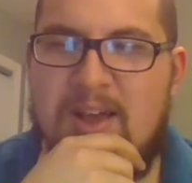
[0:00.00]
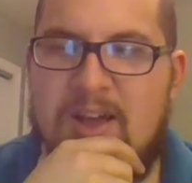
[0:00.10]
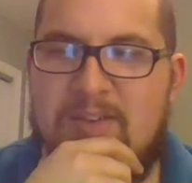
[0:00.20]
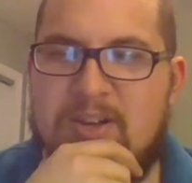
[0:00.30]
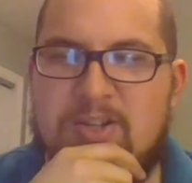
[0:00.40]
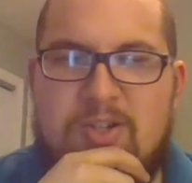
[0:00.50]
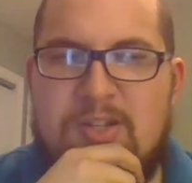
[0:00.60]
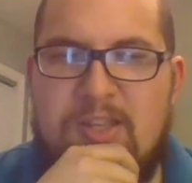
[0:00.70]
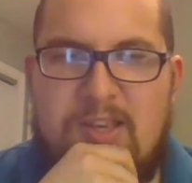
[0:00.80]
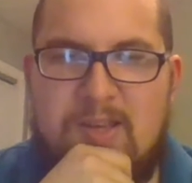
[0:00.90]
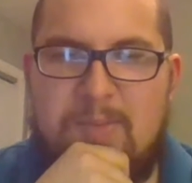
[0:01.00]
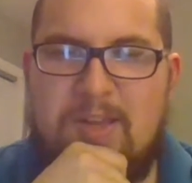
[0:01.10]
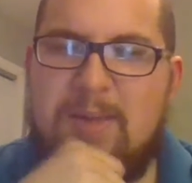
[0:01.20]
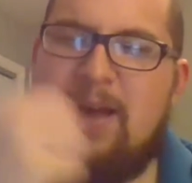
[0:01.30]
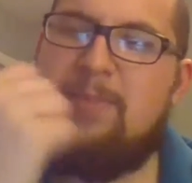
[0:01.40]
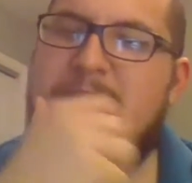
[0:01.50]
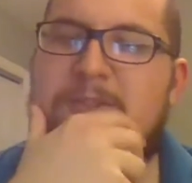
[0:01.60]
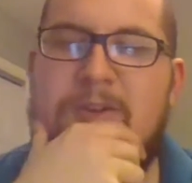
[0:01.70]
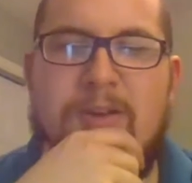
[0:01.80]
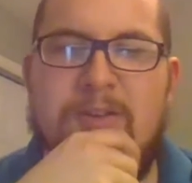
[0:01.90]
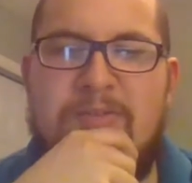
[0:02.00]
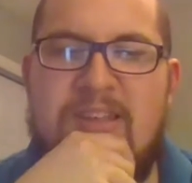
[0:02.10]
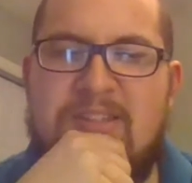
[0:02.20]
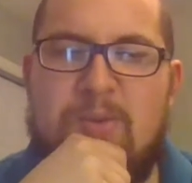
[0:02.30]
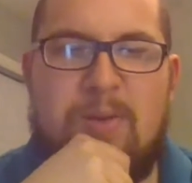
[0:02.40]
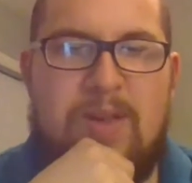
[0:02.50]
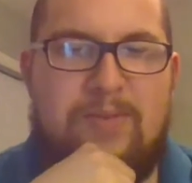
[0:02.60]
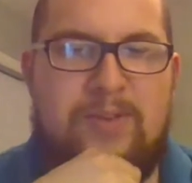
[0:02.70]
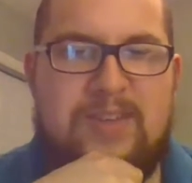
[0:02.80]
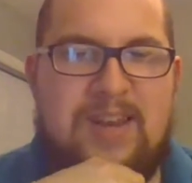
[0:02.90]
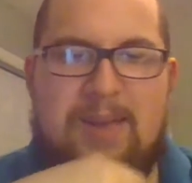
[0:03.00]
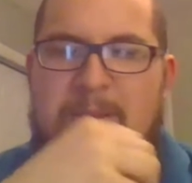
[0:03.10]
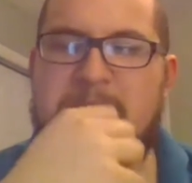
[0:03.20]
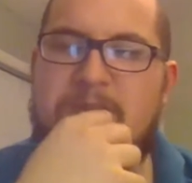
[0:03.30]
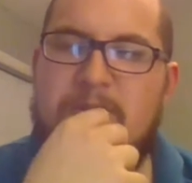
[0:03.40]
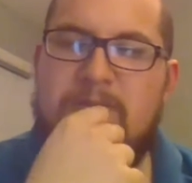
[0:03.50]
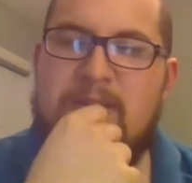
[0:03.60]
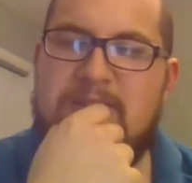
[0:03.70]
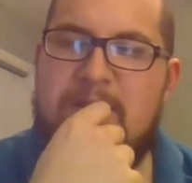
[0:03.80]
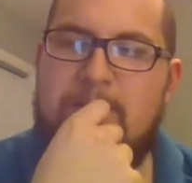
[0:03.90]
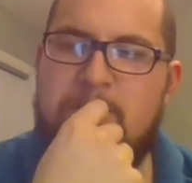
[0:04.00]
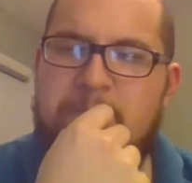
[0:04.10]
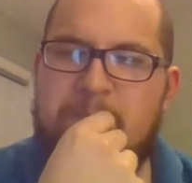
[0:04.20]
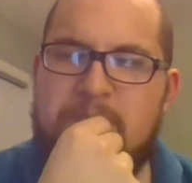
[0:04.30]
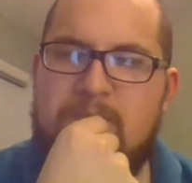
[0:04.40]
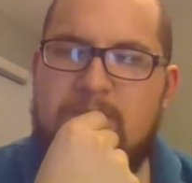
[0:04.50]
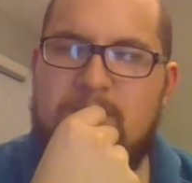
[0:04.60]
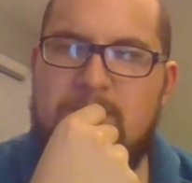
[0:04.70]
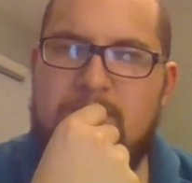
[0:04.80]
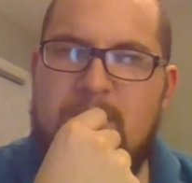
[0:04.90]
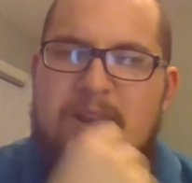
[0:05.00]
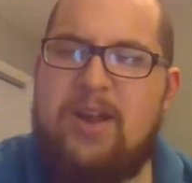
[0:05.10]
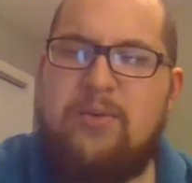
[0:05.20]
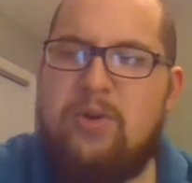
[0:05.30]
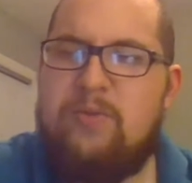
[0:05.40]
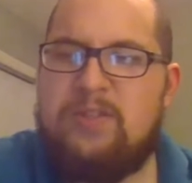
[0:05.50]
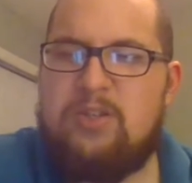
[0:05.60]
constructed inability. I'm not sure if that's the right way of looking at it. I'm not sure if that's how. I don't know.